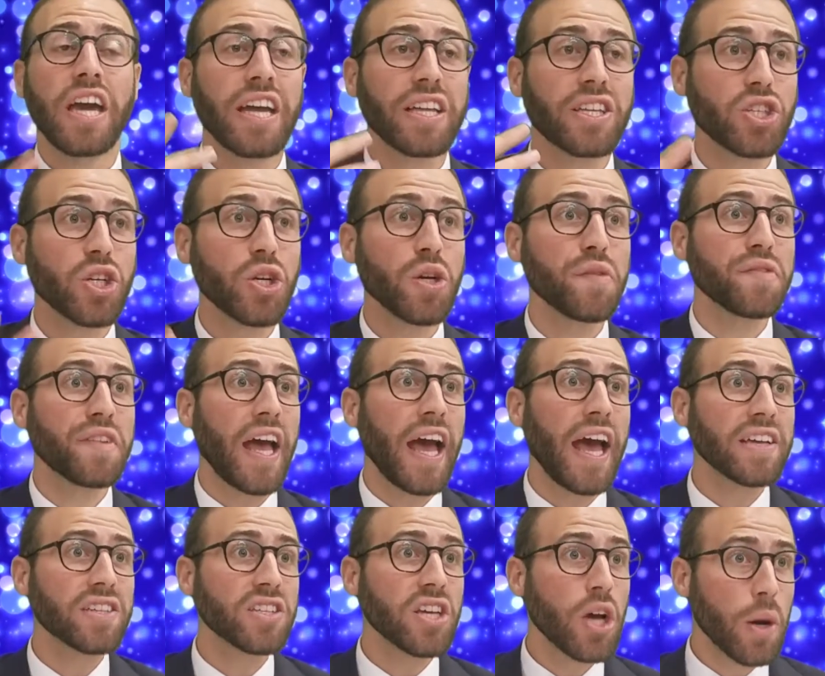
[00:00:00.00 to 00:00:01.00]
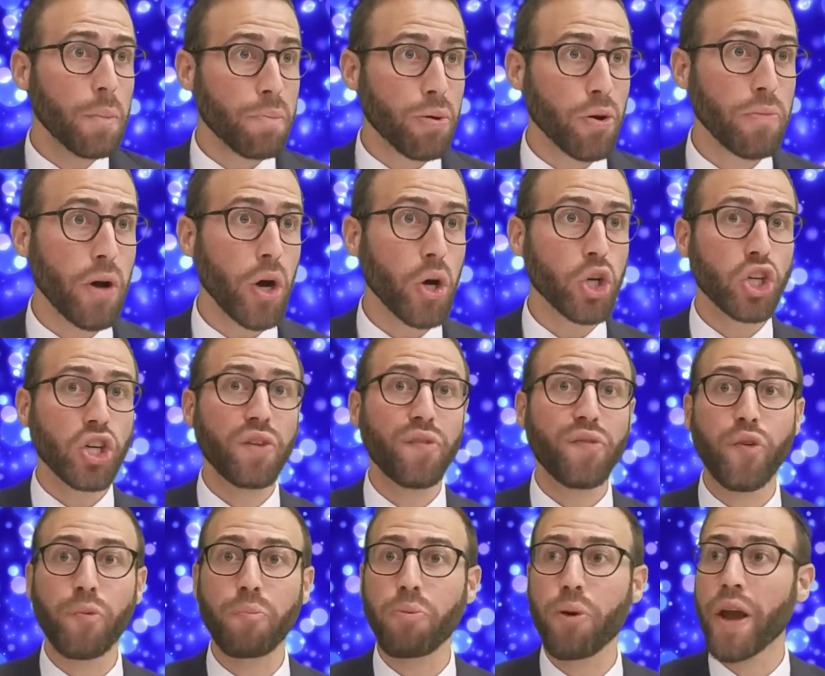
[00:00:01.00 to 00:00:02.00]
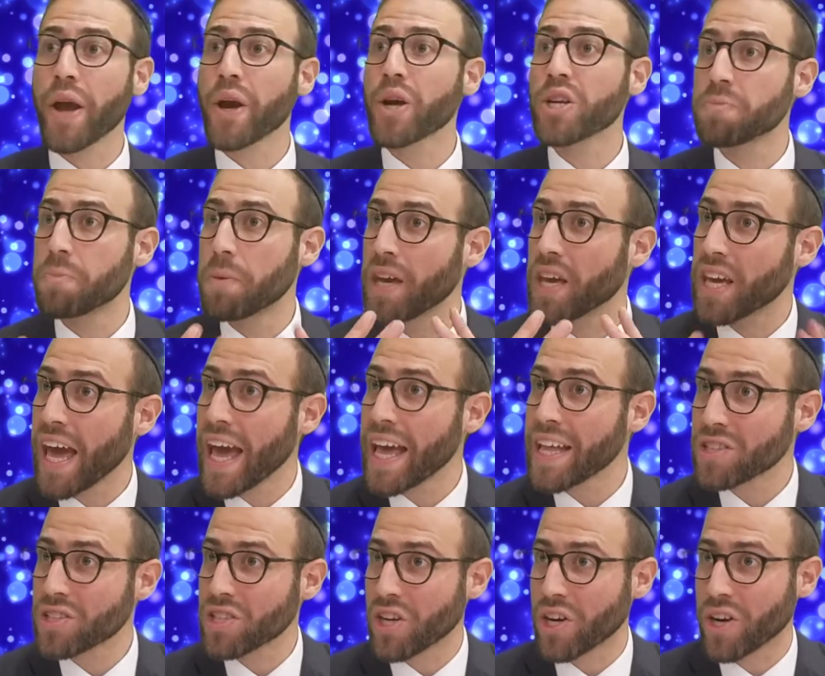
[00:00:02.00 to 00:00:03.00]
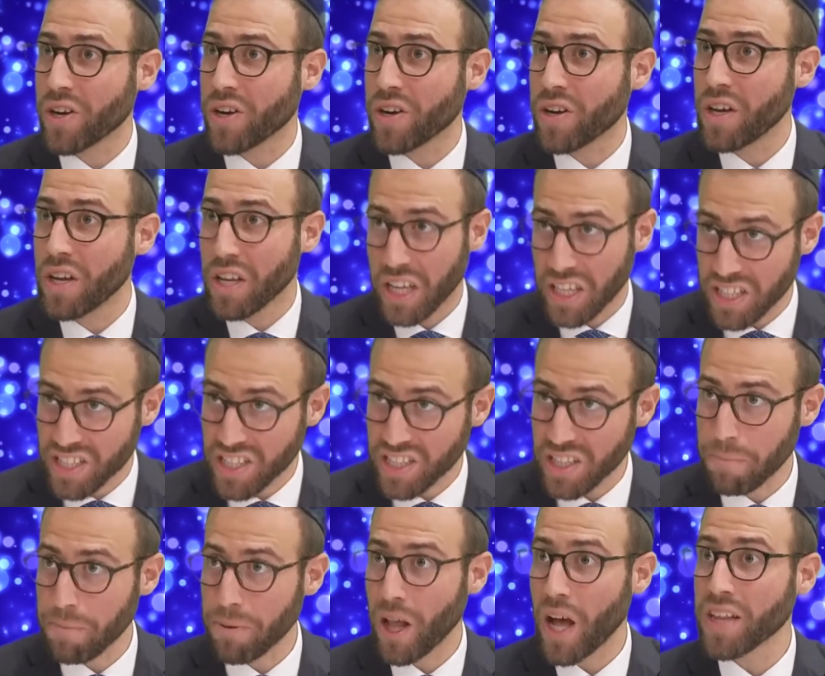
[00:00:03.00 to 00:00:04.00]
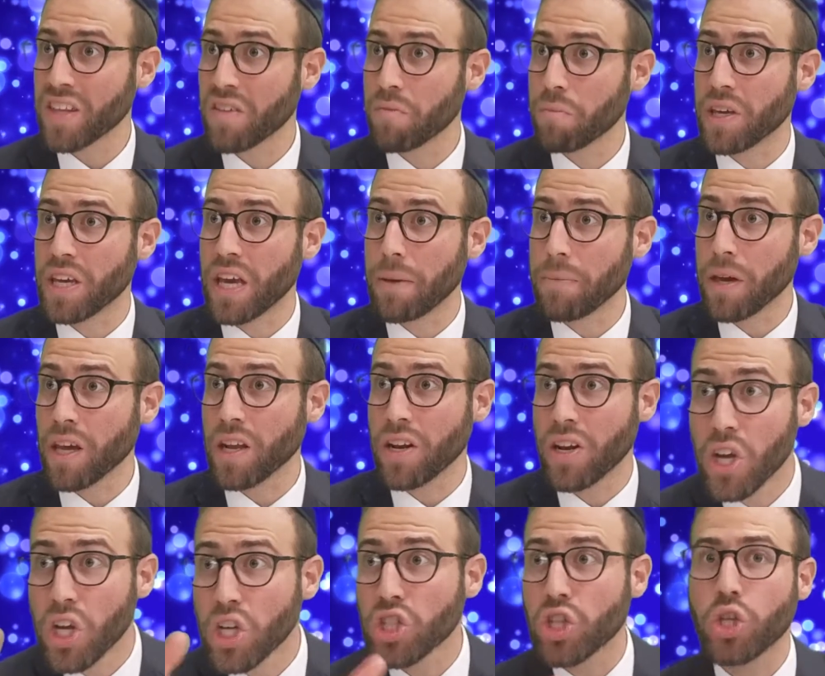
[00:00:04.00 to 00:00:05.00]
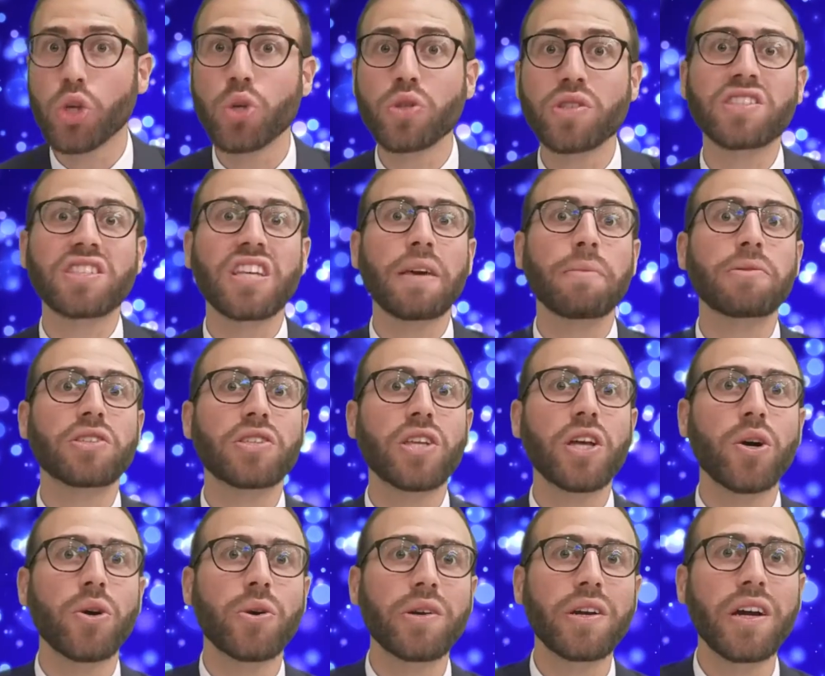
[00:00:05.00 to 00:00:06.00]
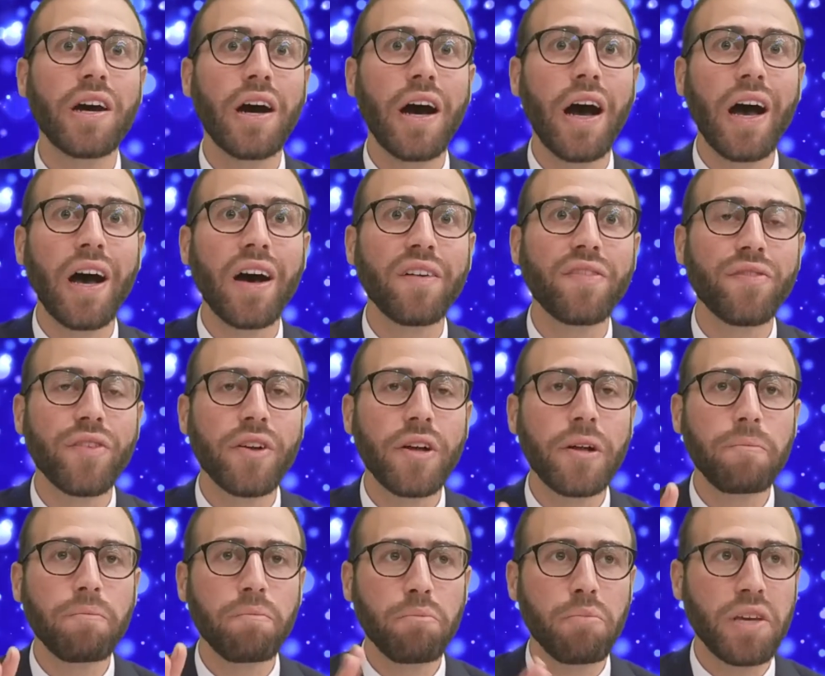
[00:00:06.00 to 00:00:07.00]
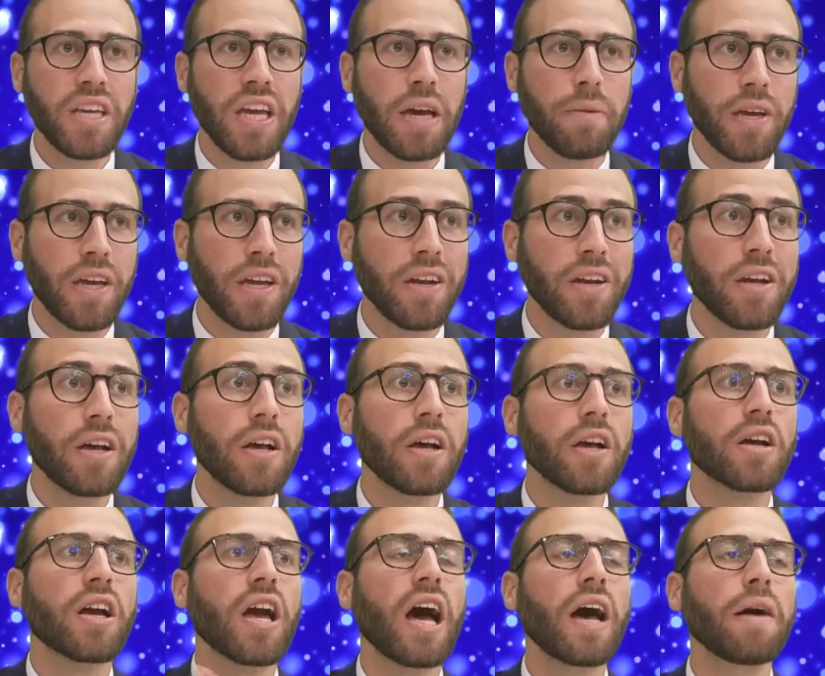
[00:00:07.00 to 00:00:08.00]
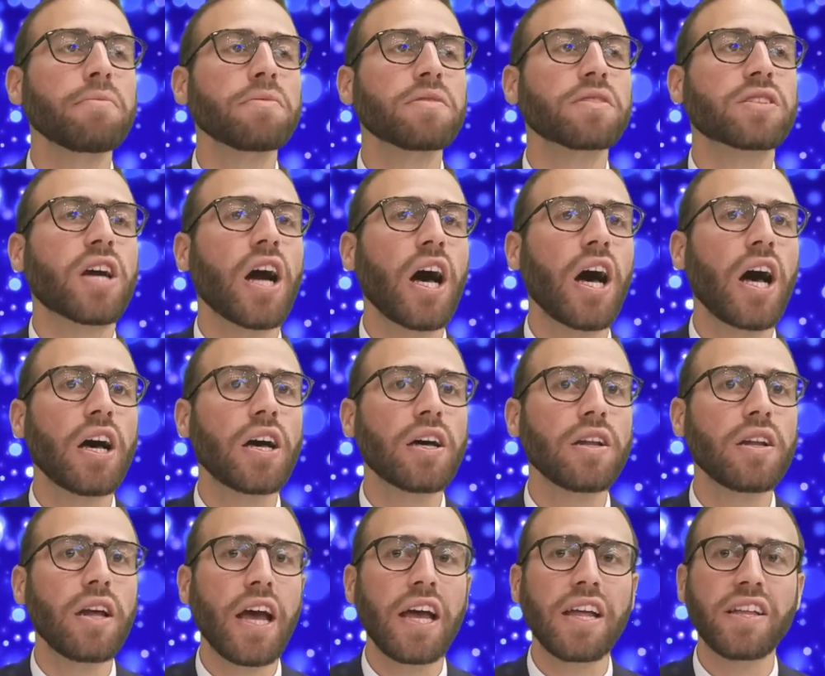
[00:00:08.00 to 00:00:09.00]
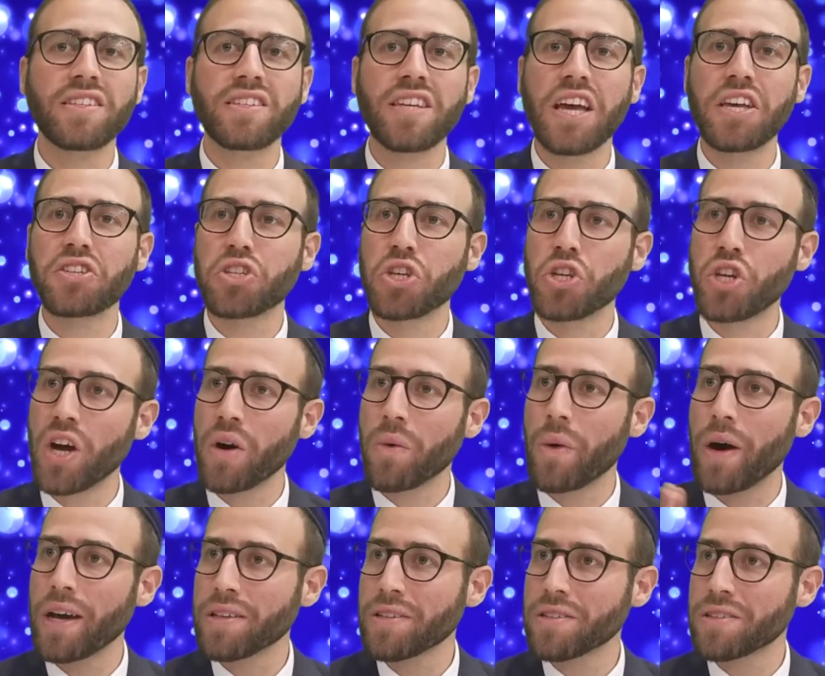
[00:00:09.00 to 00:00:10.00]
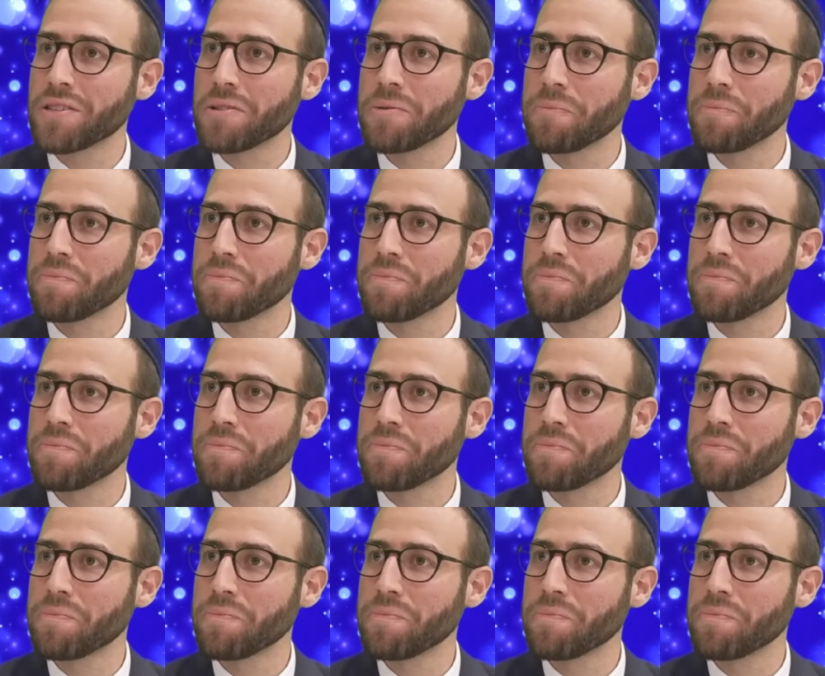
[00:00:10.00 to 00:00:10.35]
it served as promotion for prayers being answered, because it's in the plot of Binyamin. So use the same stone of Binyamin. Comes God and says, you know what?